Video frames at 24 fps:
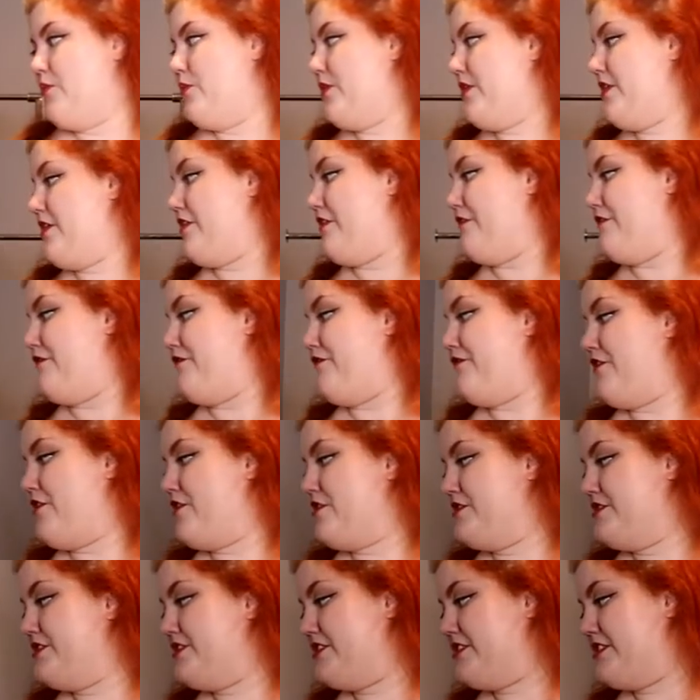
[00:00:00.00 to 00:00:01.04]
one of the
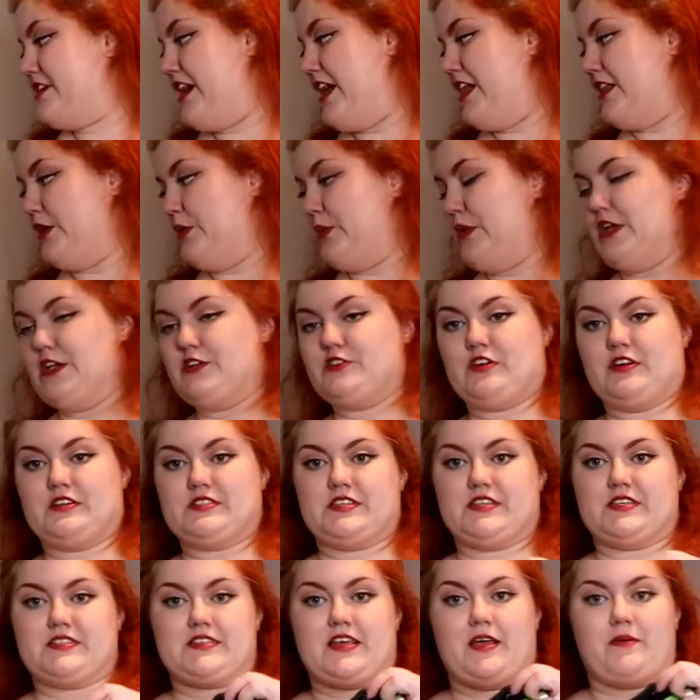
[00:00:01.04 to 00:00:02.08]
first Halloween
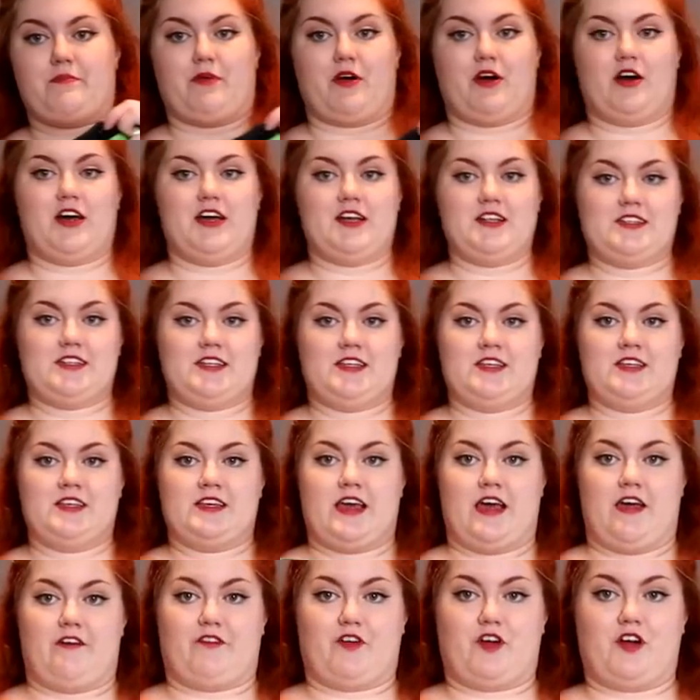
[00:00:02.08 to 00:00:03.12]
dresses I bought
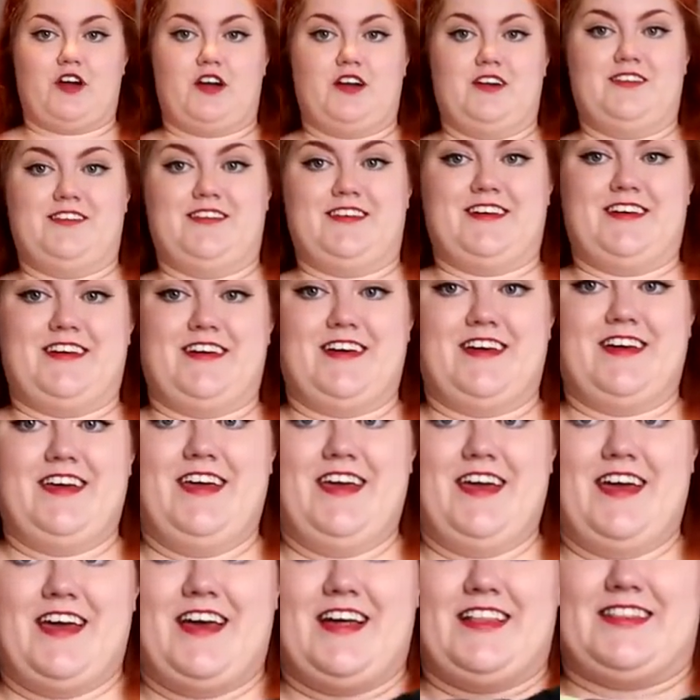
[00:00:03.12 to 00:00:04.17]
ever.
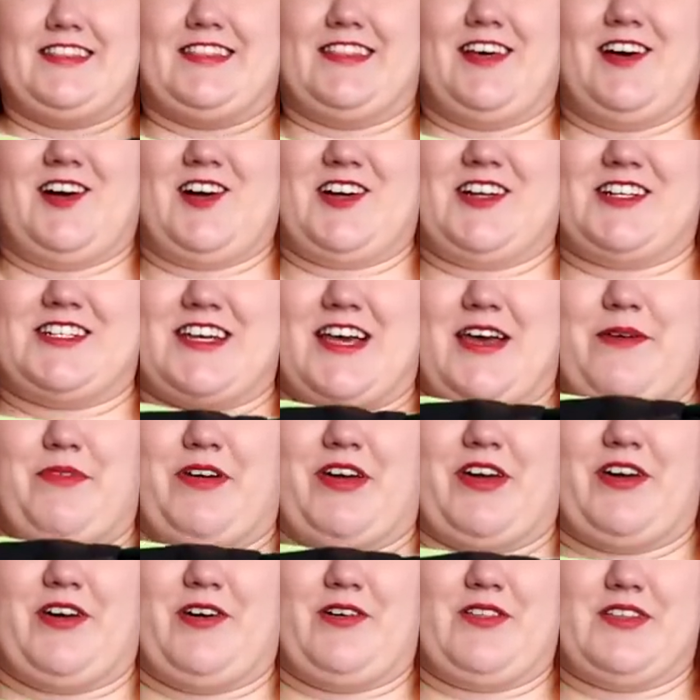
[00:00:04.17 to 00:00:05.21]
Long time
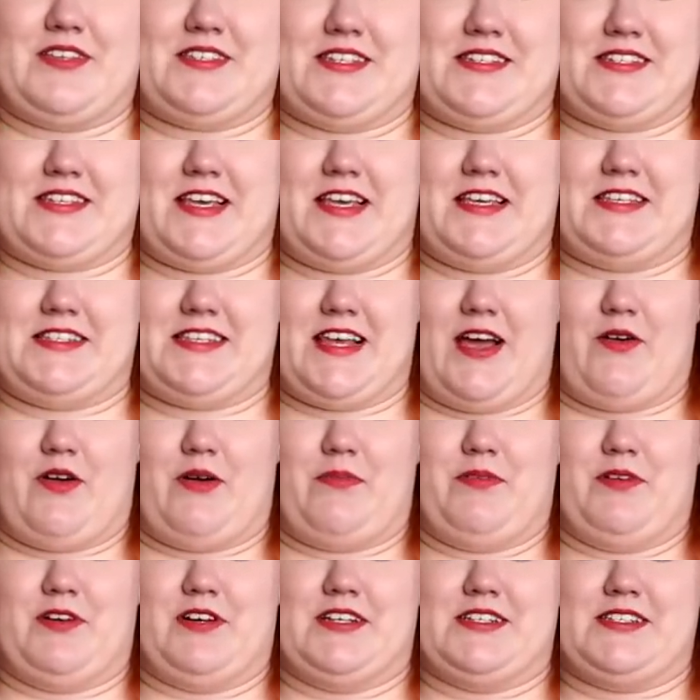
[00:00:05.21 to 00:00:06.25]
ago. This is a
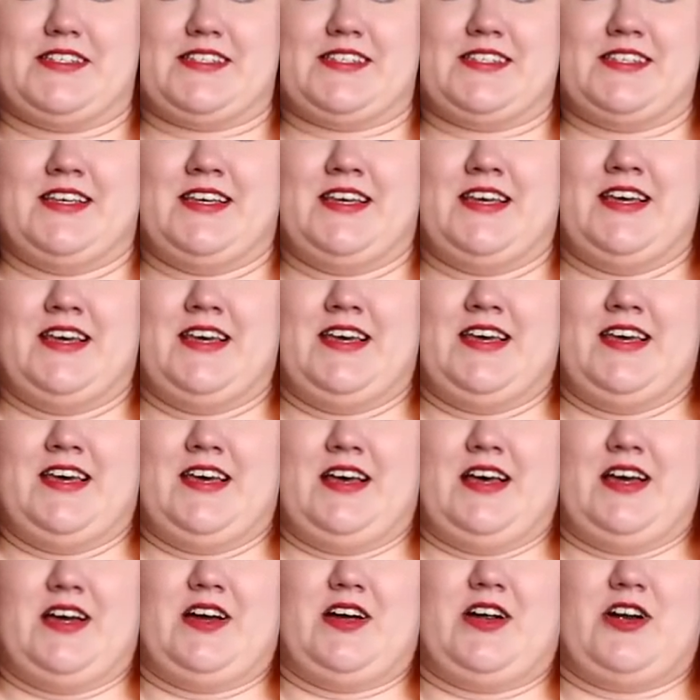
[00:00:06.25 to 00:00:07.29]
Sourpuss
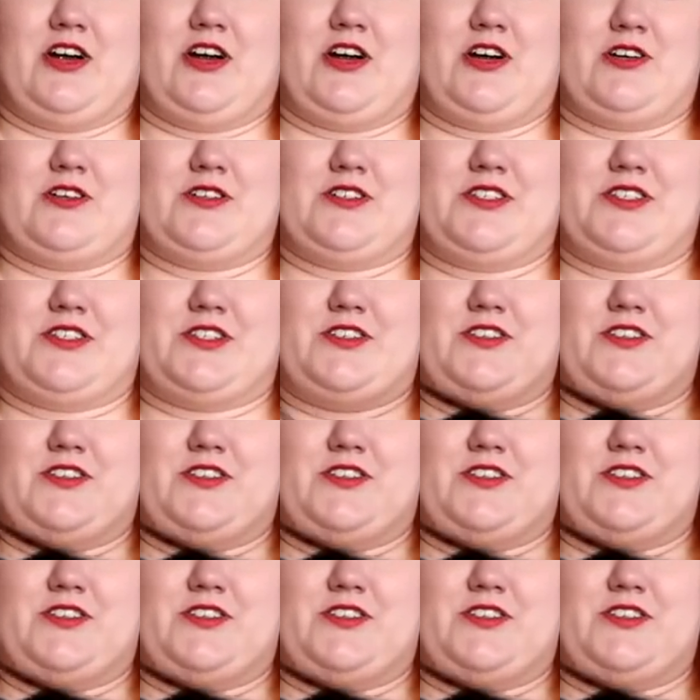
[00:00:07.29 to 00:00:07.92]
hearse